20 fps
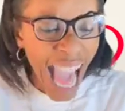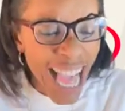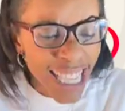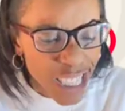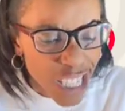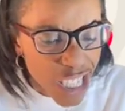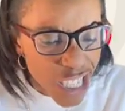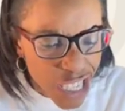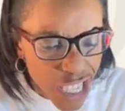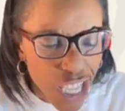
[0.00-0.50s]
I
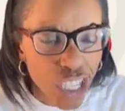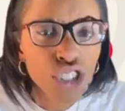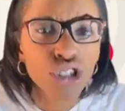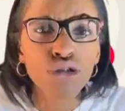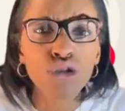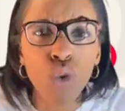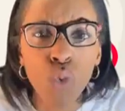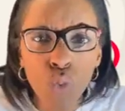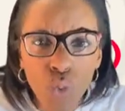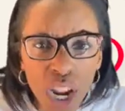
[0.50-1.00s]
just need
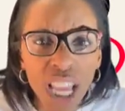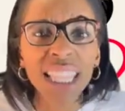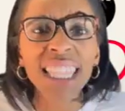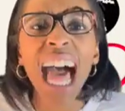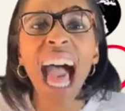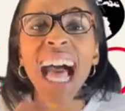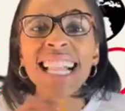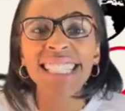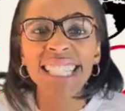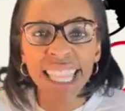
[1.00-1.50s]
you to
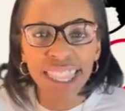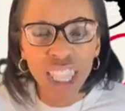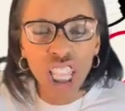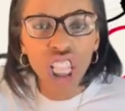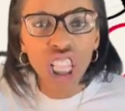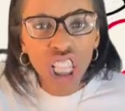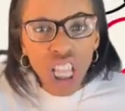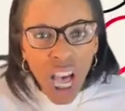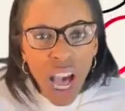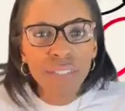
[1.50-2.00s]
realize that the
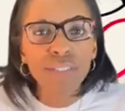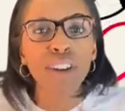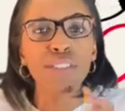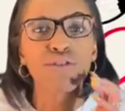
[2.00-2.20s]
love